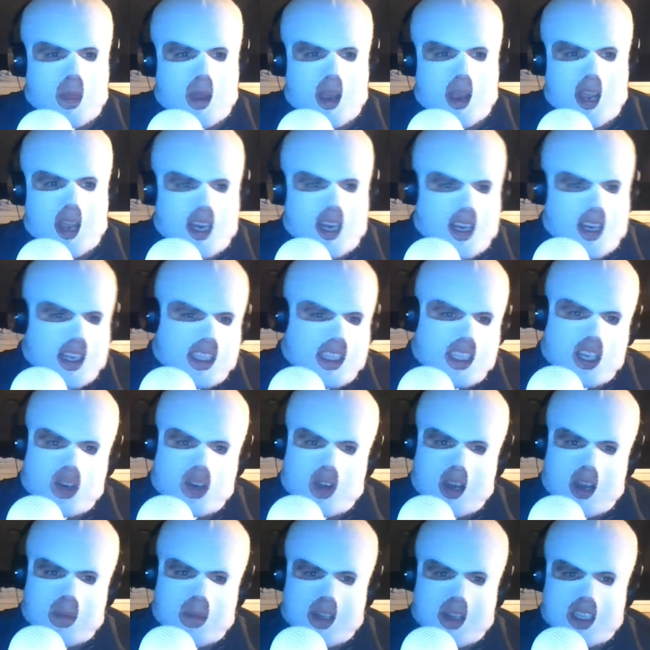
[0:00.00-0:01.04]
In
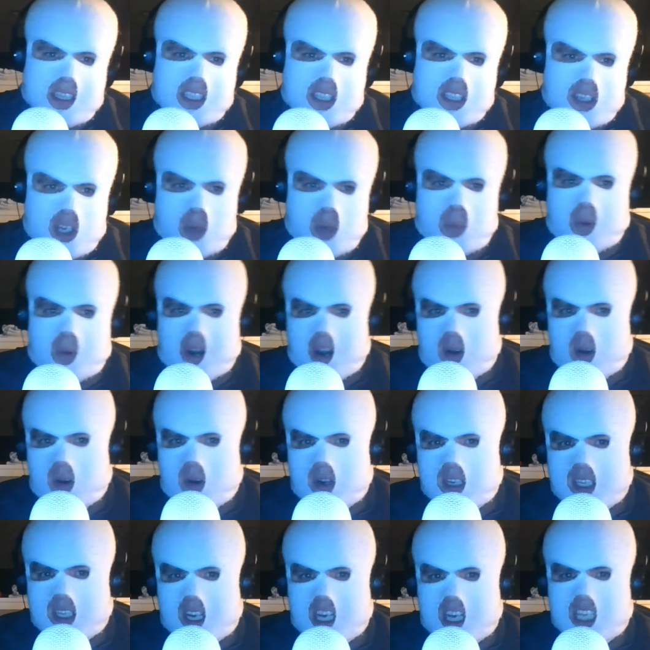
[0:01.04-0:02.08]
disagreements, you
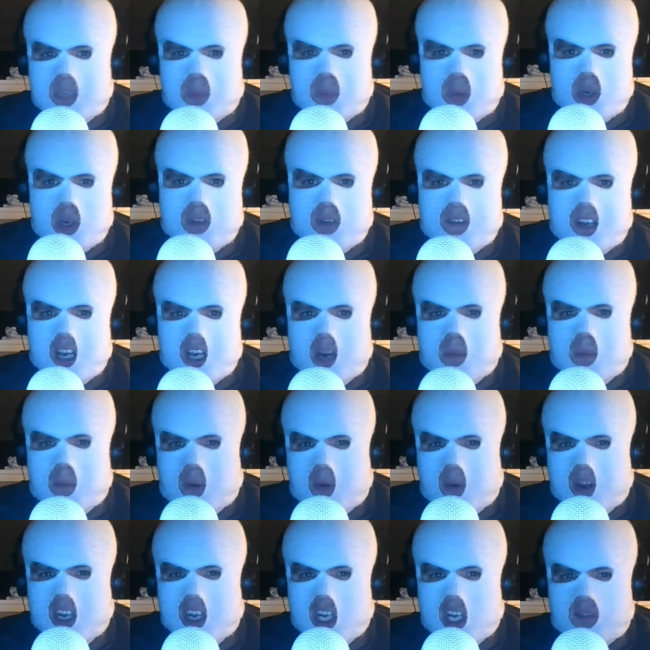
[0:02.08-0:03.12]
prioritize proving your
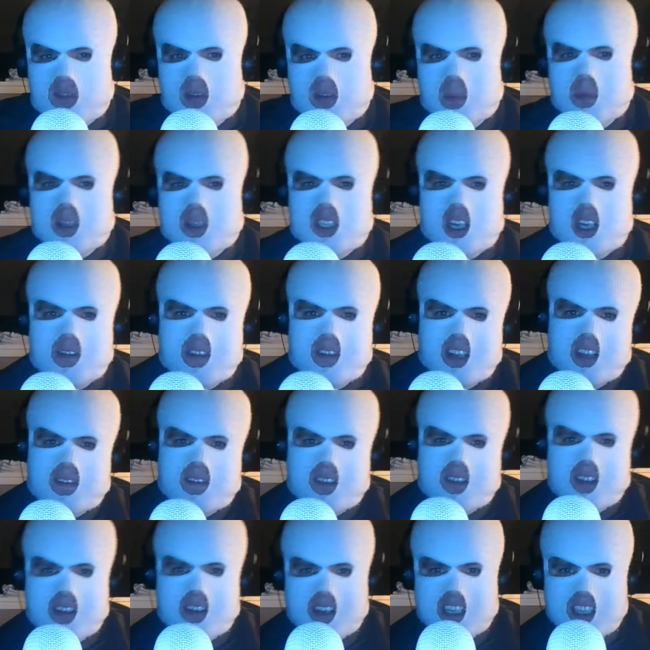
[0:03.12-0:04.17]
point over preserving the
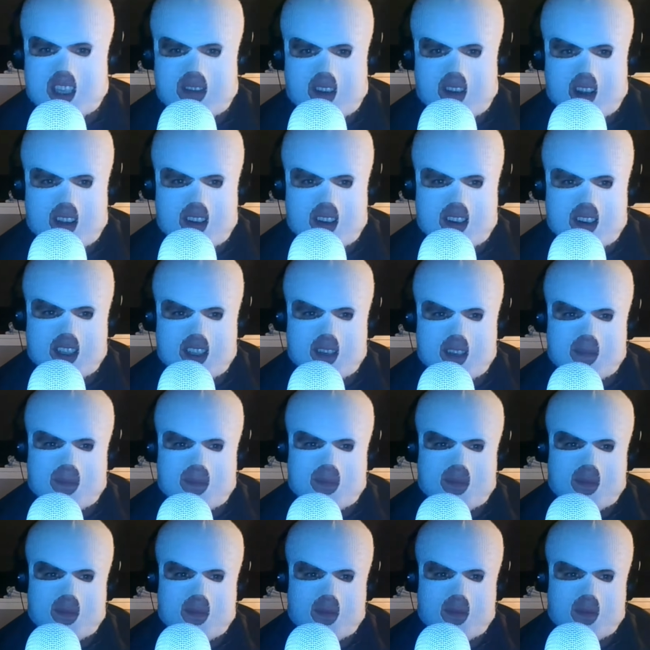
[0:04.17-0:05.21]
feelings of others.
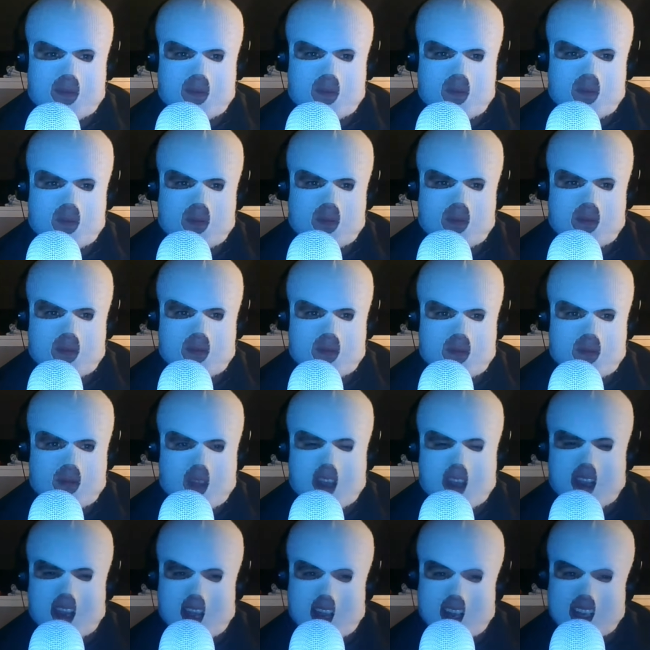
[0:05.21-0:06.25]

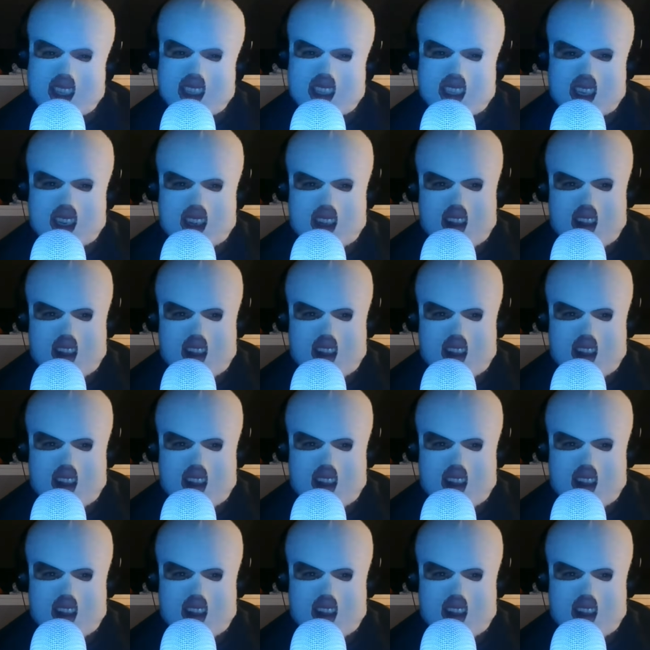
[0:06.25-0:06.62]
I guess.